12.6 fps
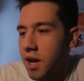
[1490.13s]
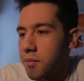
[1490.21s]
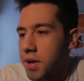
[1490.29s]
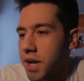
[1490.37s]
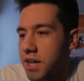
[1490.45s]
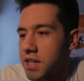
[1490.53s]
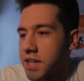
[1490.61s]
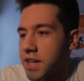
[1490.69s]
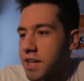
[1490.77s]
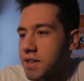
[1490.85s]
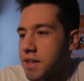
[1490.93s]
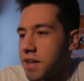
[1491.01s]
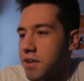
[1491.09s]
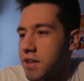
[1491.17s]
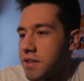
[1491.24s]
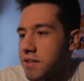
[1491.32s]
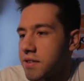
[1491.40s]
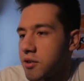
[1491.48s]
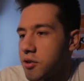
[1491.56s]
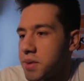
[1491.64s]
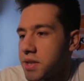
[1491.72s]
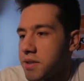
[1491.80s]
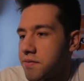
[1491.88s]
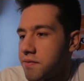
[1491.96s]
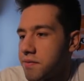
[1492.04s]
time we can actually get the Eridan
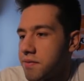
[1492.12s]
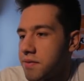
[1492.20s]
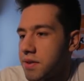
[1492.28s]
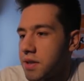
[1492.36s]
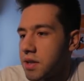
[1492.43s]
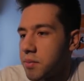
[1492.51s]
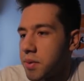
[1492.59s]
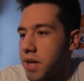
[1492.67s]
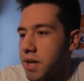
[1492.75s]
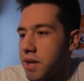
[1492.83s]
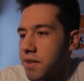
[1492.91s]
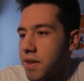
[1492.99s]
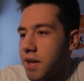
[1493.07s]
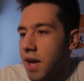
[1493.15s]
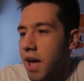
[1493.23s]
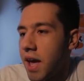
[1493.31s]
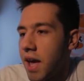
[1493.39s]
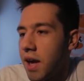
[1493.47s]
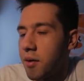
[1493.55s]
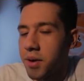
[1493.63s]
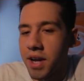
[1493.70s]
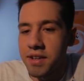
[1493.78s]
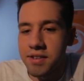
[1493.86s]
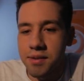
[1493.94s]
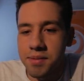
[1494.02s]
Snowman. Did we get anything? Hey, we
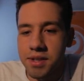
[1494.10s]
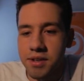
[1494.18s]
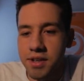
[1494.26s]
got something.